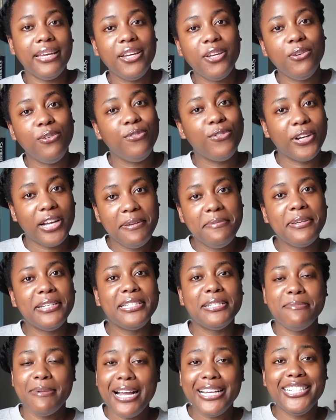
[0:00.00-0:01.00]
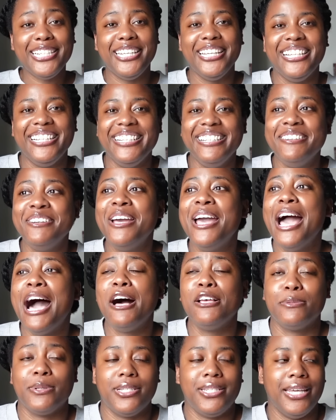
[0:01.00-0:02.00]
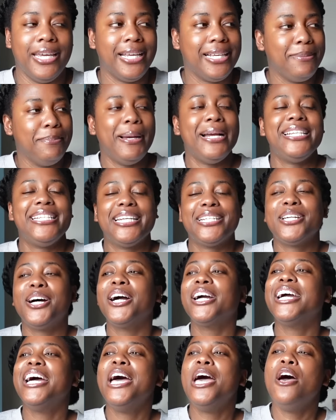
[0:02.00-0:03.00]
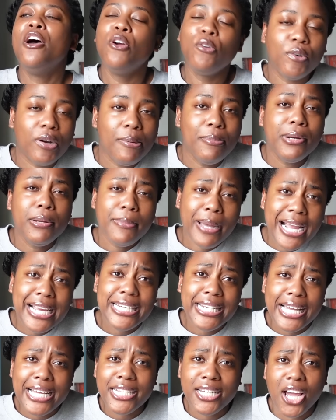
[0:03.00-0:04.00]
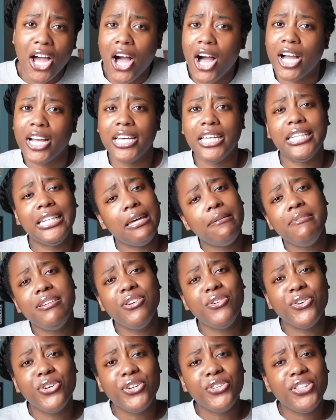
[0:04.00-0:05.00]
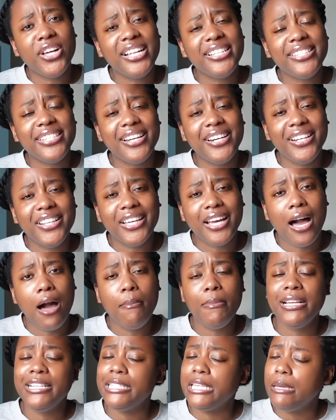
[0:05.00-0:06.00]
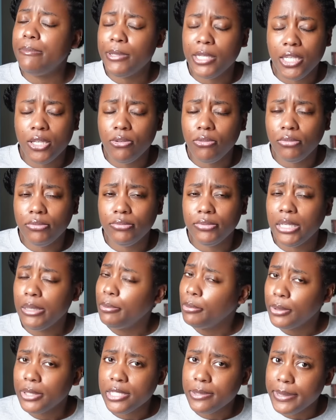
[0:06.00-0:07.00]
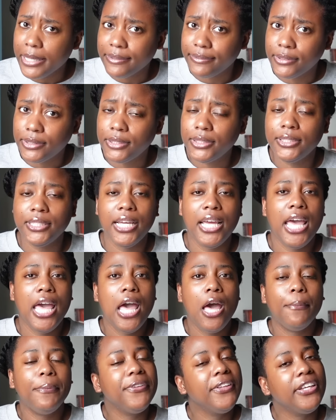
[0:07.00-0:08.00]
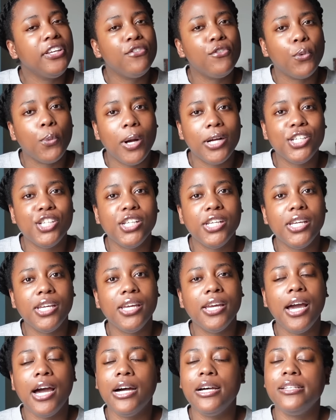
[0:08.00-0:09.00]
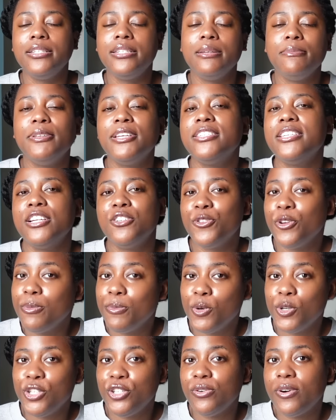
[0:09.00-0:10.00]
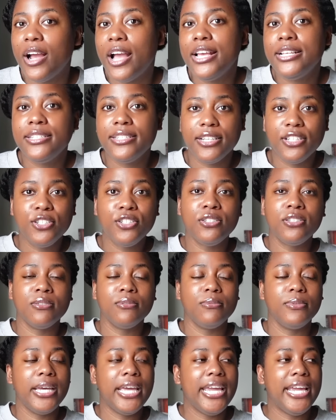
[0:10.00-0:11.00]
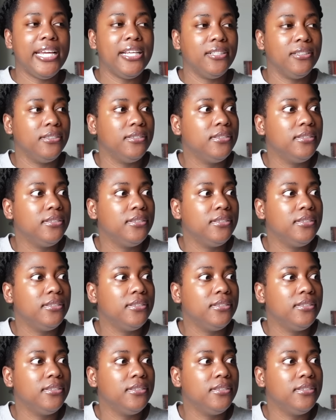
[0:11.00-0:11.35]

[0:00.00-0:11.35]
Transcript: thank you for coming to my, I was gonna say my TikTok. We're coming to my TED Talk. Let me know your thoughts down in the comments. Keep it cute, keep it respectful. Well, thank you for watching. Stay blessed, hydrated, moisturized.